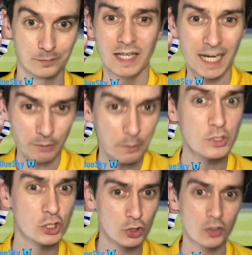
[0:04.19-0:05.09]
Now, it was
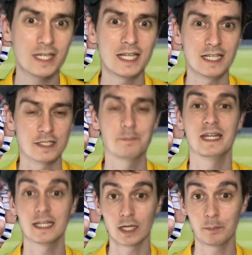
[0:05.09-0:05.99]
tricky to
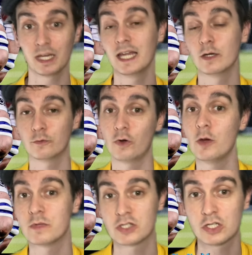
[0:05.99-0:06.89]
pick a player
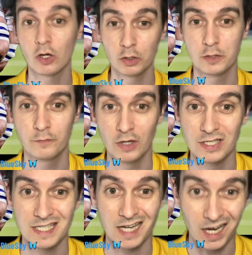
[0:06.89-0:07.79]
from Scotland
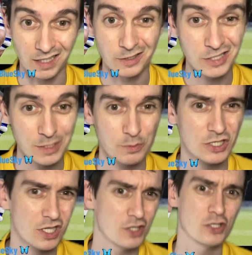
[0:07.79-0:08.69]
versus Ireland because it was
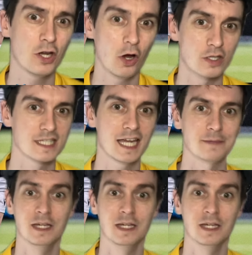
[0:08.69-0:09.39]
such an odd game,